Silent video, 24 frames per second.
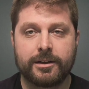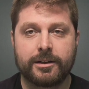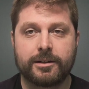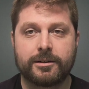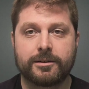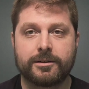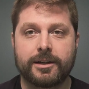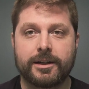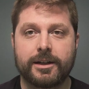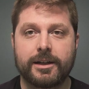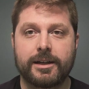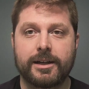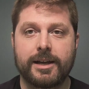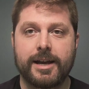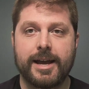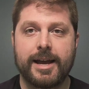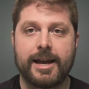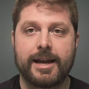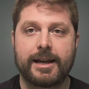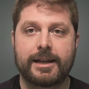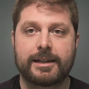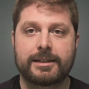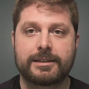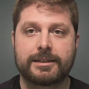okay,
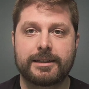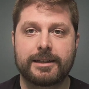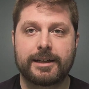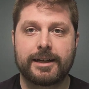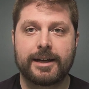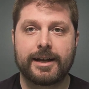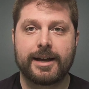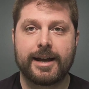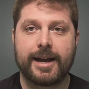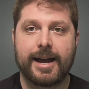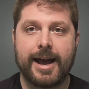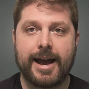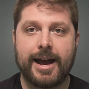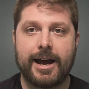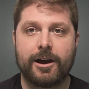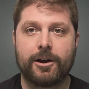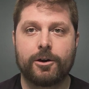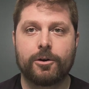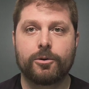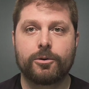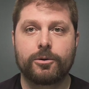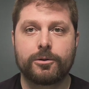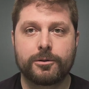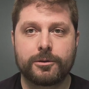and
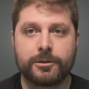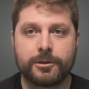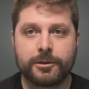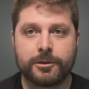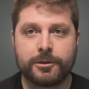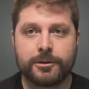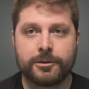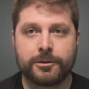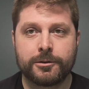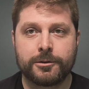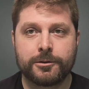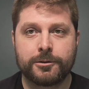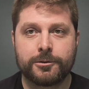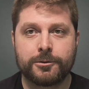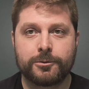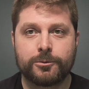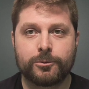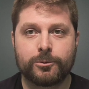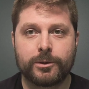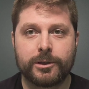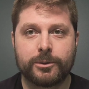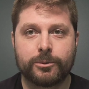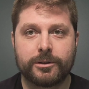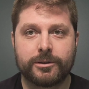how
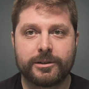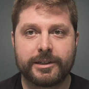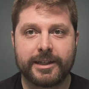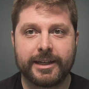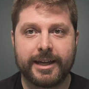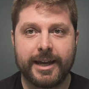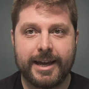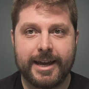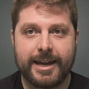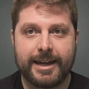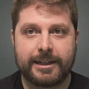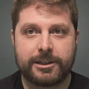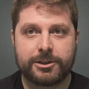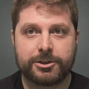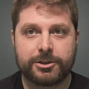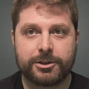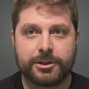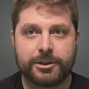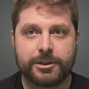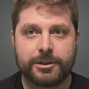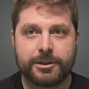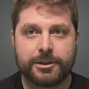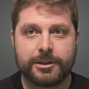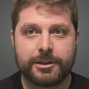we will
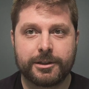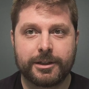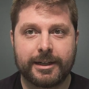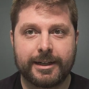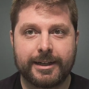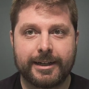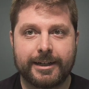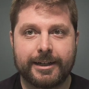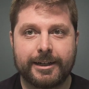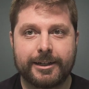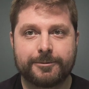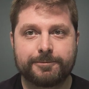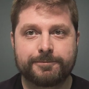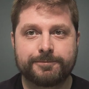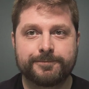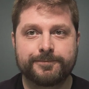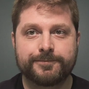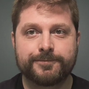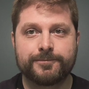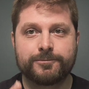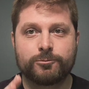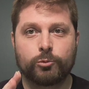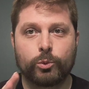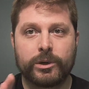engage
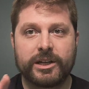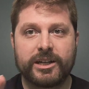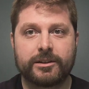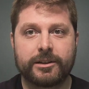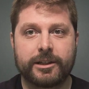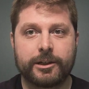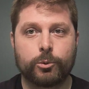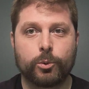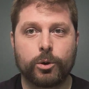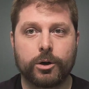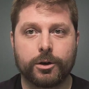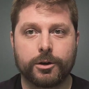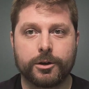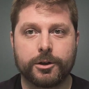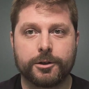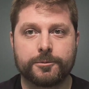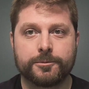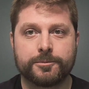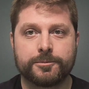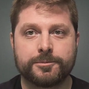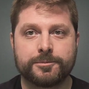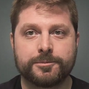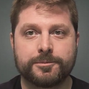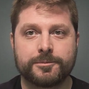weekly work.
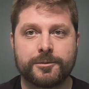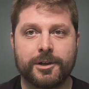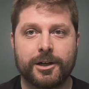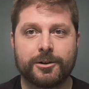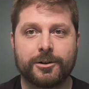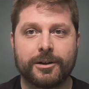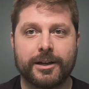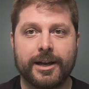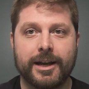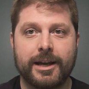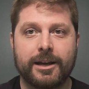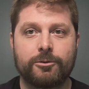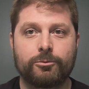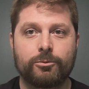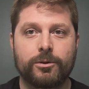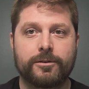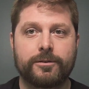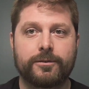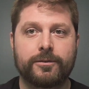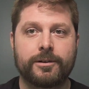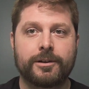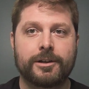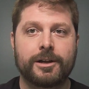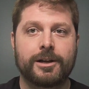Okay,
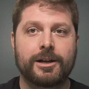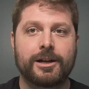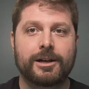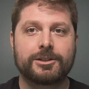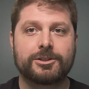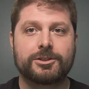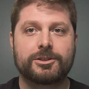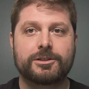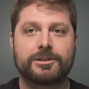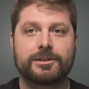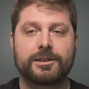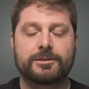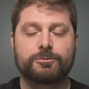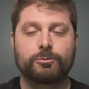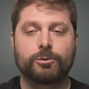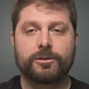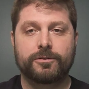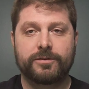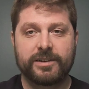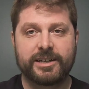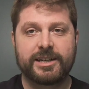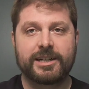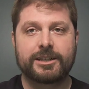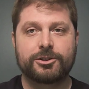we'll
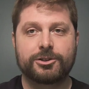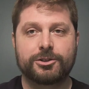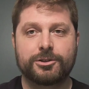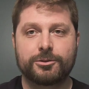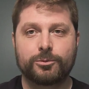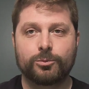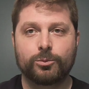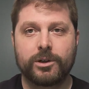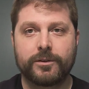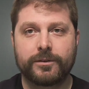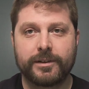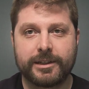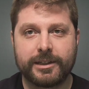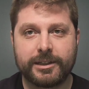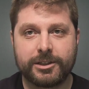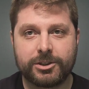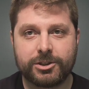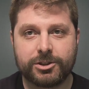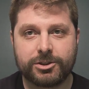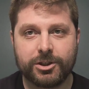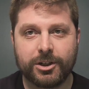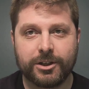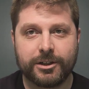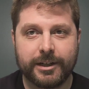finish with a
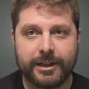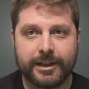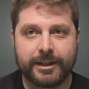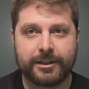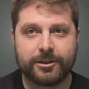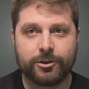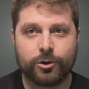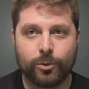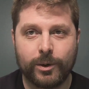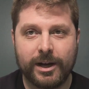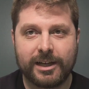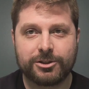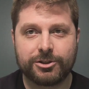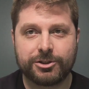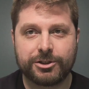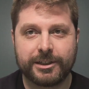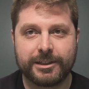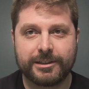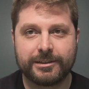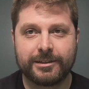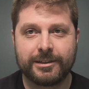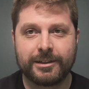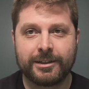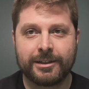starting
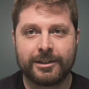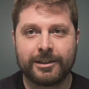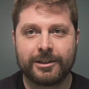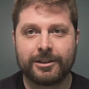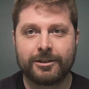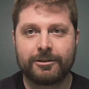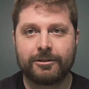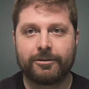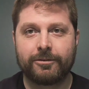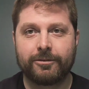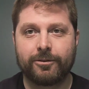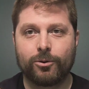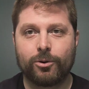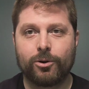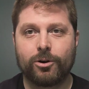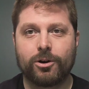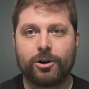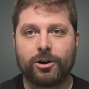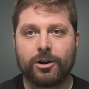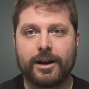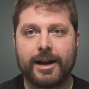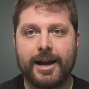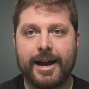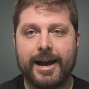question
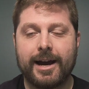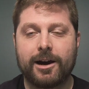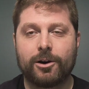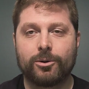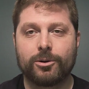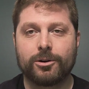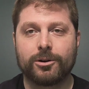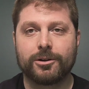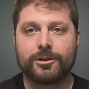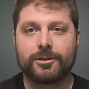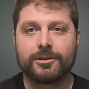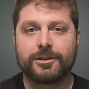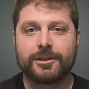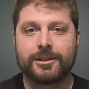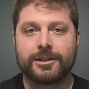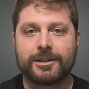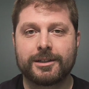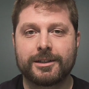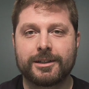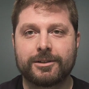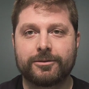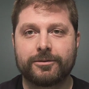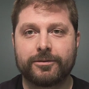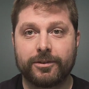for our
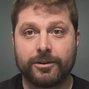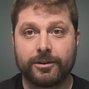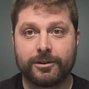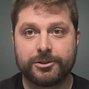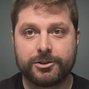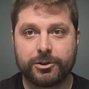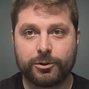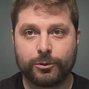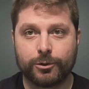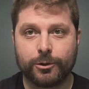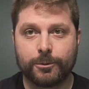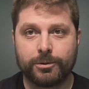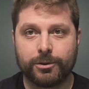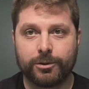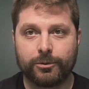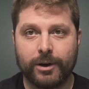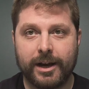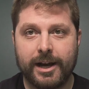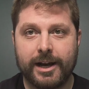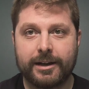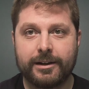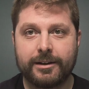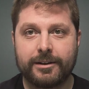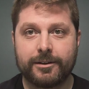first group
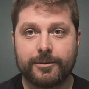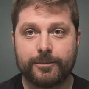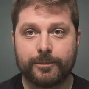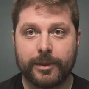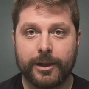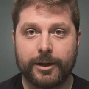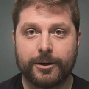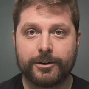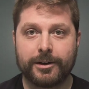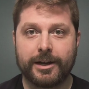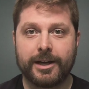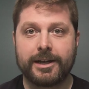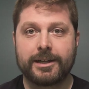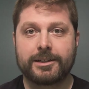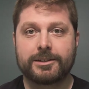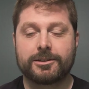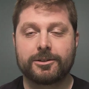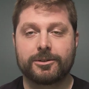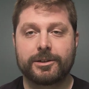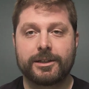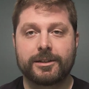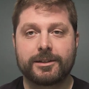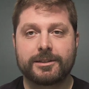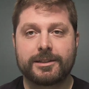thread. Okay,
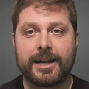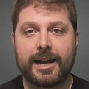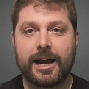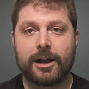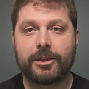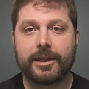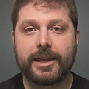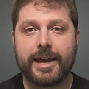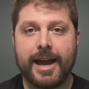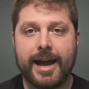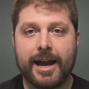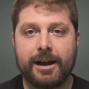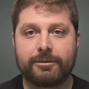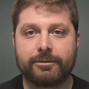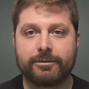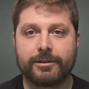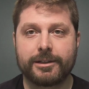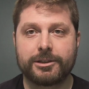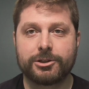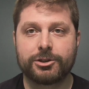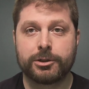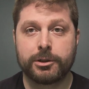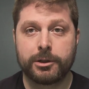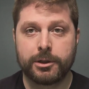so here's how the
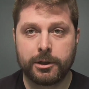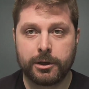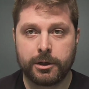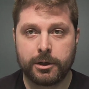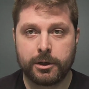average